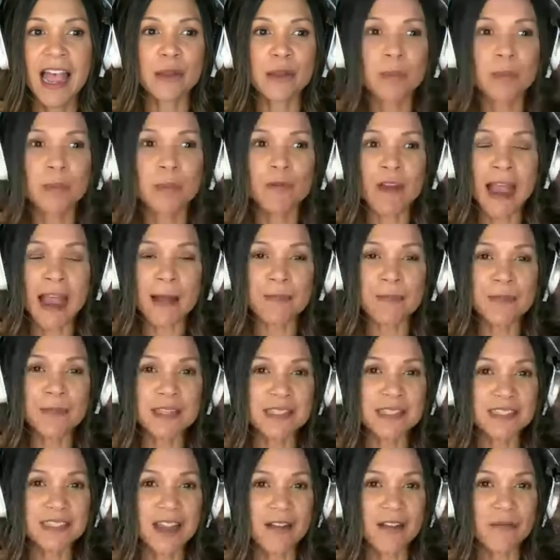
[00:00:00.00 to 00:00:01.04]
As we
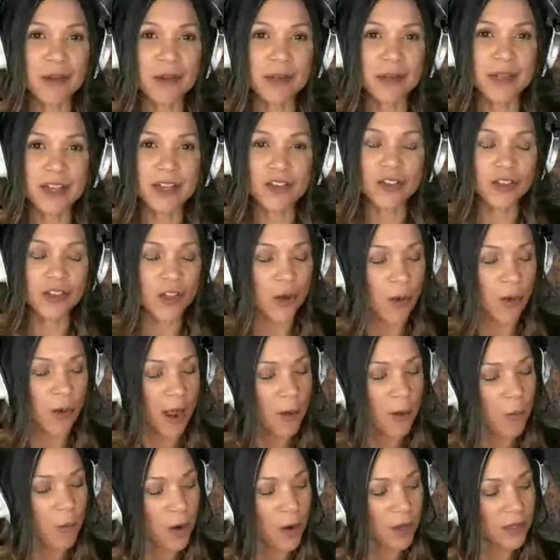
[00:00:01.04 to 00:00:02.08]
wrap this conversation,
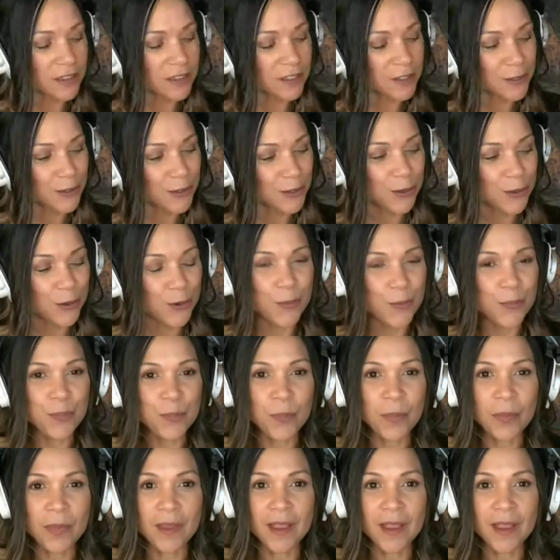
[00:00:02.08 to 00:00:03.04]
though, I want to